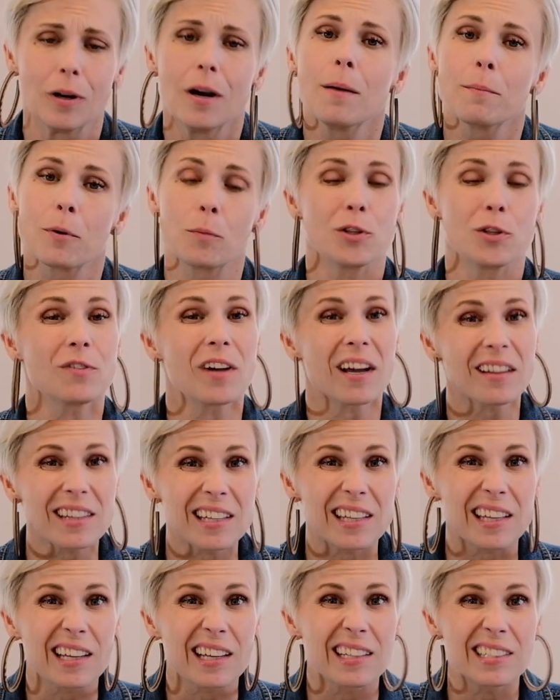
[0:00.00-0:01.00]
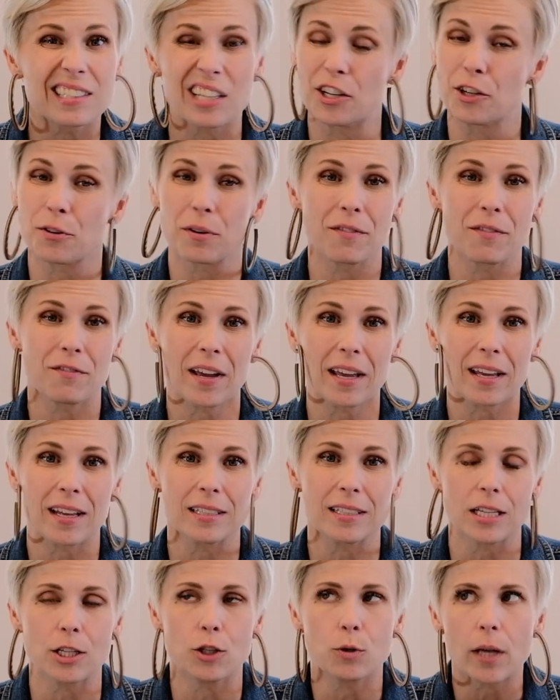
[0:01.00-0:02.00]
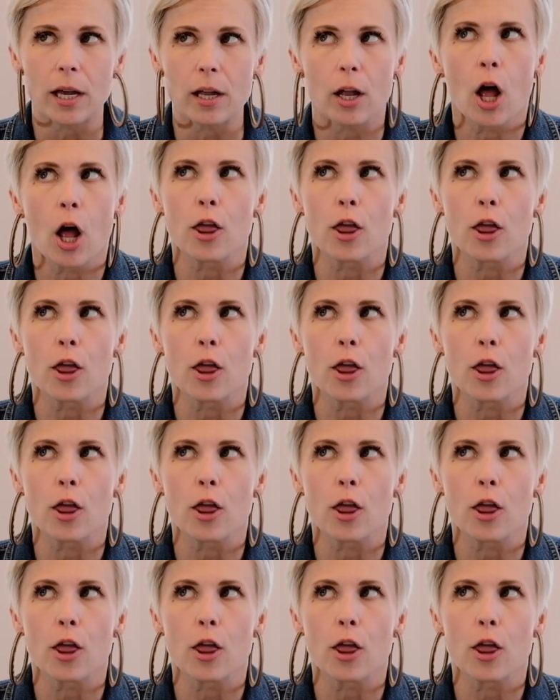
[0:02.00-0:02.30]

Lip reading: But when you've got the kids and you're in Vegas and you get